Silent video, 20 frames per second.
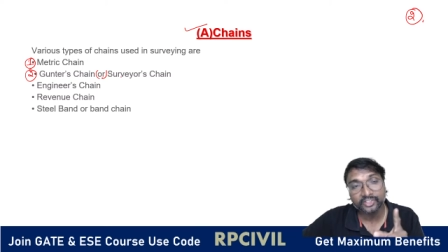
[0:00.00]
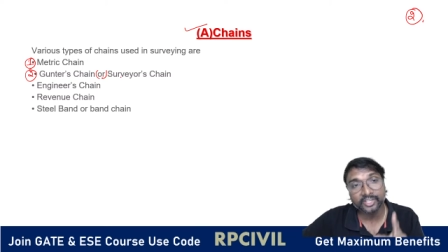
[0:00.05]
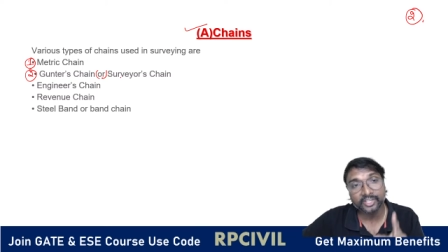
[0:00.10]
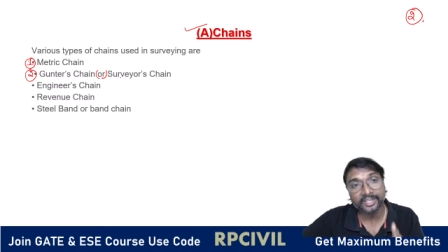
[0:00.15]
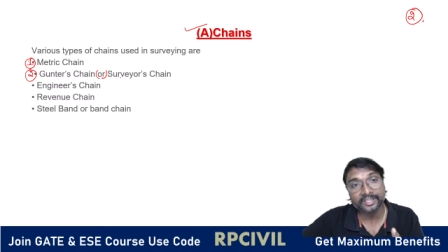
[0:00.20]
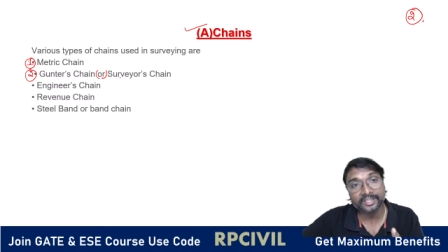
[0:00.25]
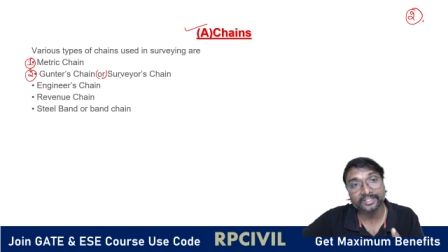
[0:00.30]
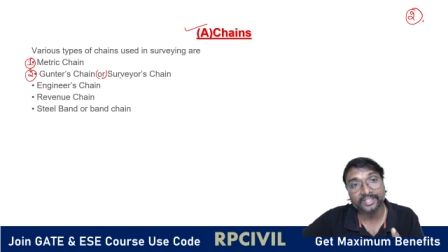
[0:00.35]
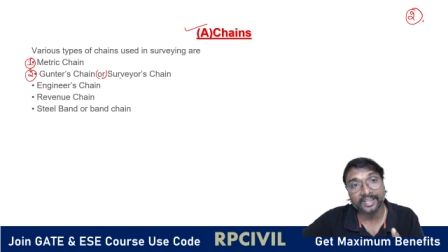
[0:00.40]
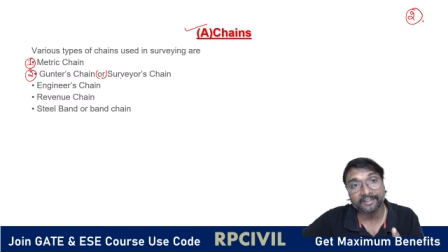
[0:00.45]

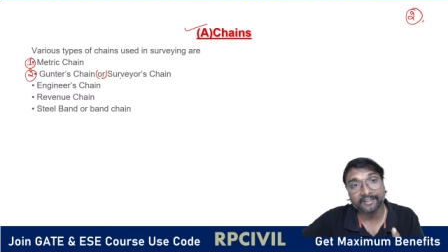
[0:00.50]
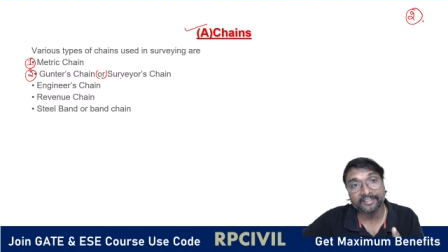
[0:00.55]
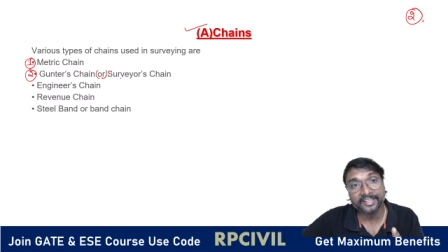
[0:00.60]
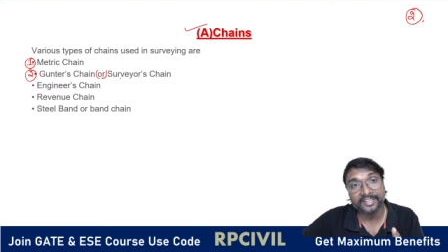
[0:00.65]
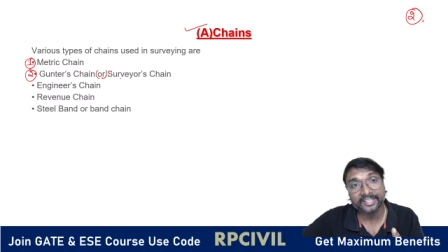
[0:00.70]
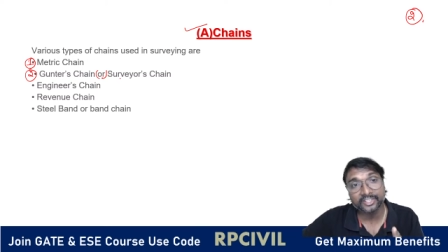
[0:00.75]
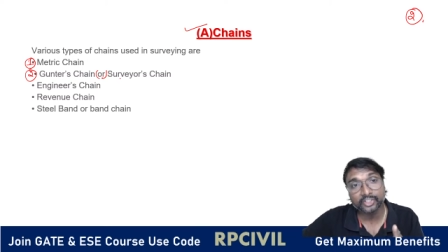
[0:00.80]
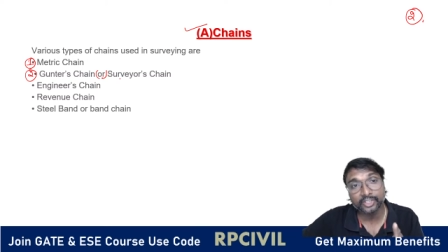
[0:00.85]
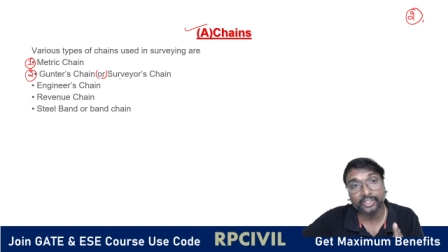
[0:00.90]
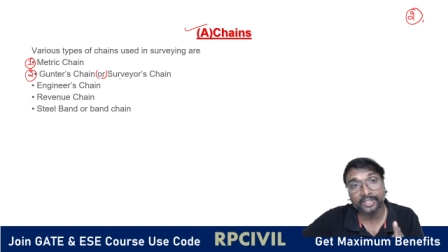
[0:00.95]

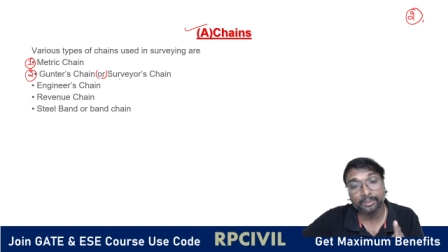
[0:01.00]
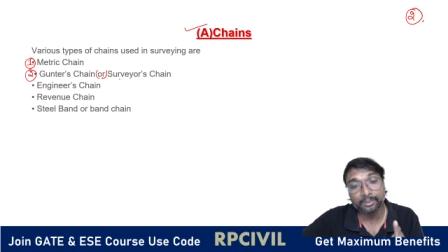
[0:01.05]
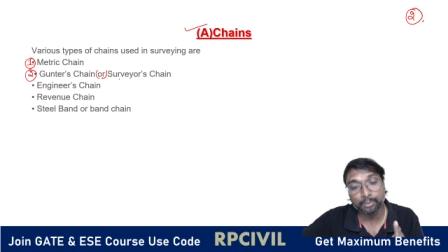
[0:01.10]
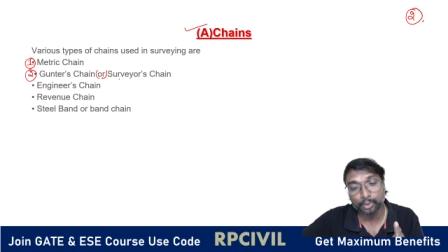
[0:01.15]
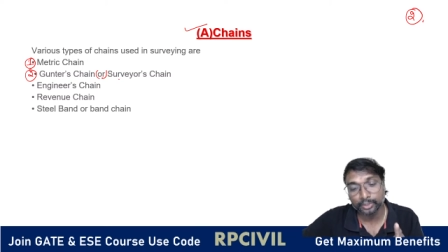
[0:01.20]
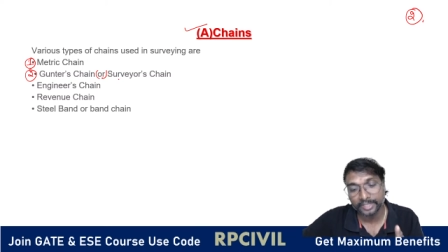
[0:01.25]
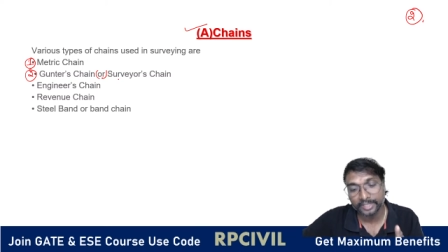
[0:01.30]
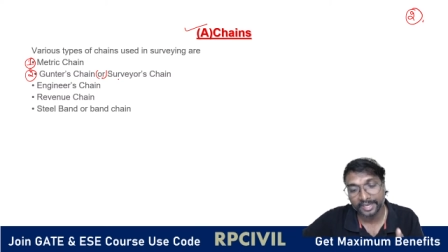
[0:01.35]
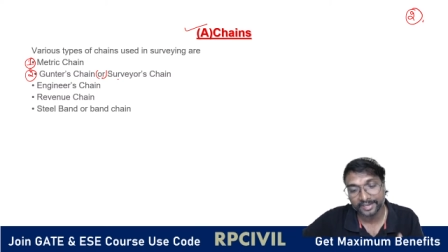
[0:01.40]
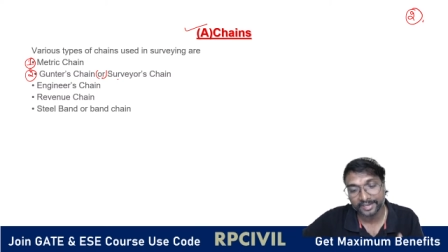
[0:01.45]
Surveyor's chain,
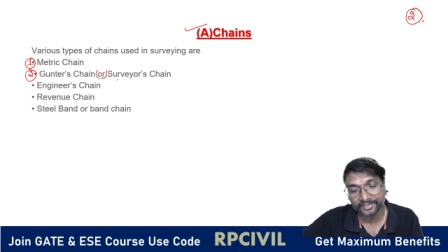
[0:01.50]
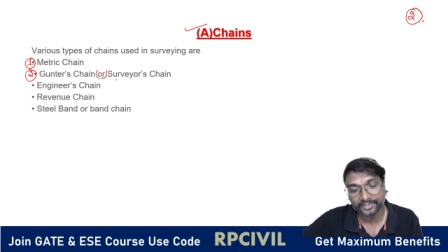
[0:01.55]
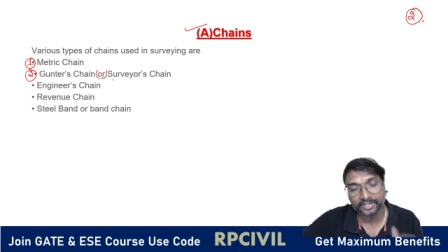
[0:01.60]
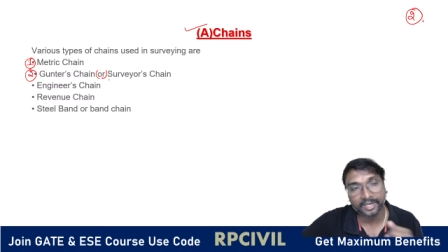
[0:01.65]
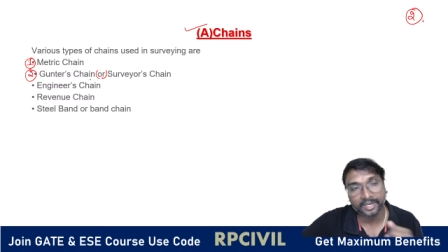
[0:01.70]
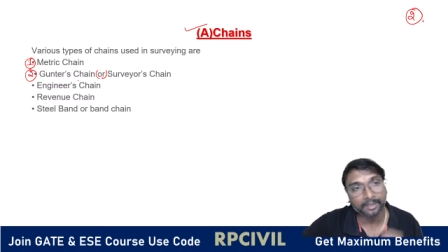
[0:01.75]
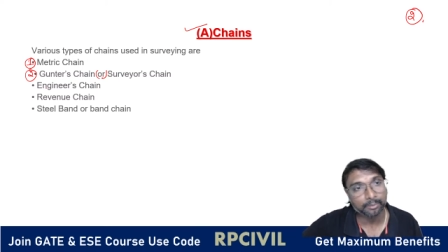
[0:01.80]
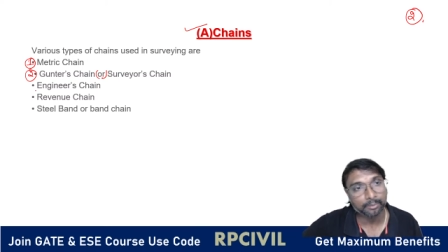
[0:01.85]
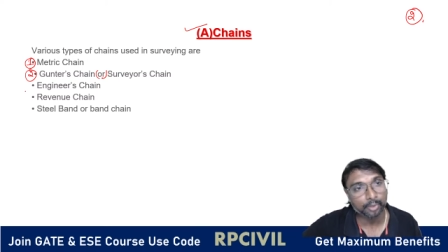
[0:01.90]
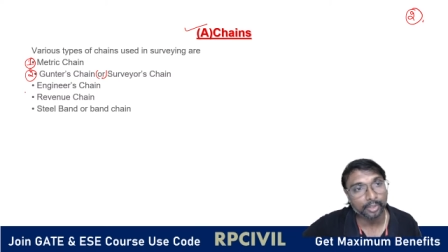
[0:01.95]
both are
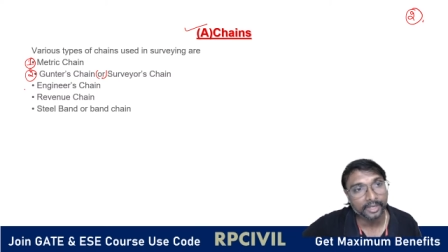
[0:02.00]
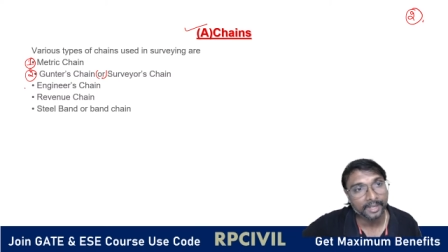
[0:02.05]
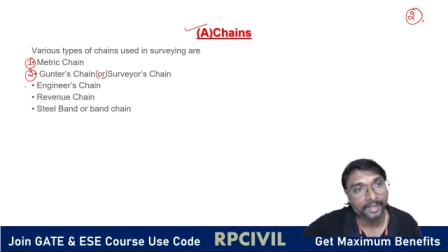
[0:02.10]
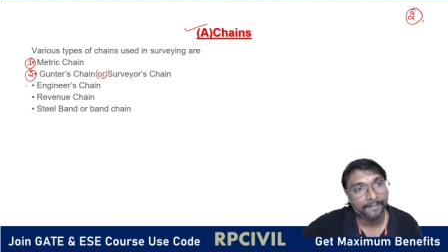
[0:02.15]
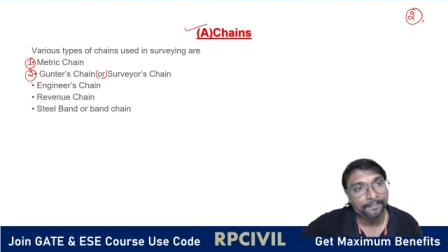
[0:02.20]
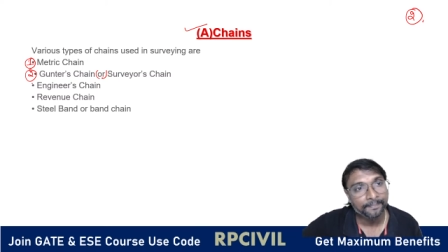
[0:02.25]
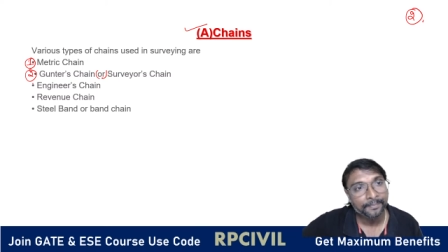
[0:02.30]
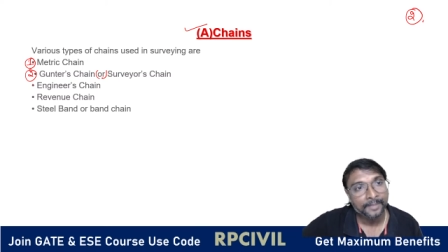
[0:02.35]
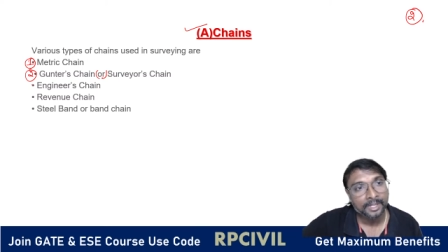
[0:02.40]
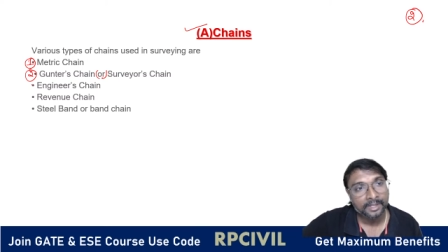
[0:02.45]
same. Okay.